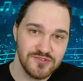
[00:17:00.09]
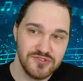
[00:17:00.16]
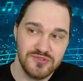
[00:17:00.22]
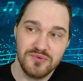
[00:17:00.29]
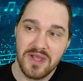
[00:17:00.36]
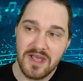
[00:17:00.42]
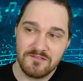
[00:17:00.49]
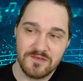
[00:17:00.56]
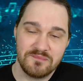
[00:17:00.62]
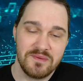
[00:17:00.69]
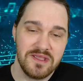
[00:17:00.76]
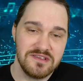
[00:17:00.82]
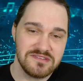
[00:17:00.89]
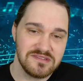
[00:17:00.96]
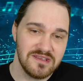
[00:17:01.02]
to have a
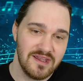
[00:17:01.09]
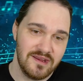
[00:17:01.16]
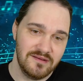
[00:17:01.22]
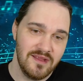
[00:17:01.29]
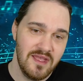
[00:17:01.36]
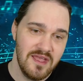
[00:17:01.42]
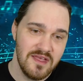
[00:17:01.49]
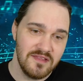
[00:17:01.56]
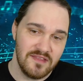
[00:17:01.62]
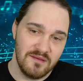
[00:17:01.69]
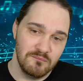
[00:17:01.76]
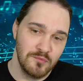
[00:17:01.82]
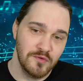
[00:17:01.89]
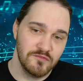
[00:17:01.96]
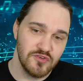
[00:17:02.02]
bass line that
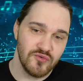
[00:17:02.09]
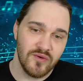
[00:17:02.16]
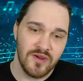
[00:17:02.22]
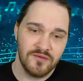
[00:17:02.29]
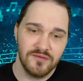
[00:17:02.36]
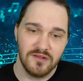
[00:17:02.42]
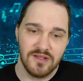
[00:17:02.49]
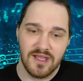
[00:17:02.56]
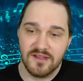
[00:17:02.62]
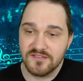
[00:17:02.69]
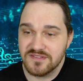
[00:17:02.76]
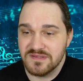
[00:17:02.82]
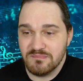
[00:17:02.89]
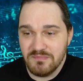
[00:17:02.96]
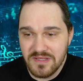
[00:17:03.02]
moves around a lot, to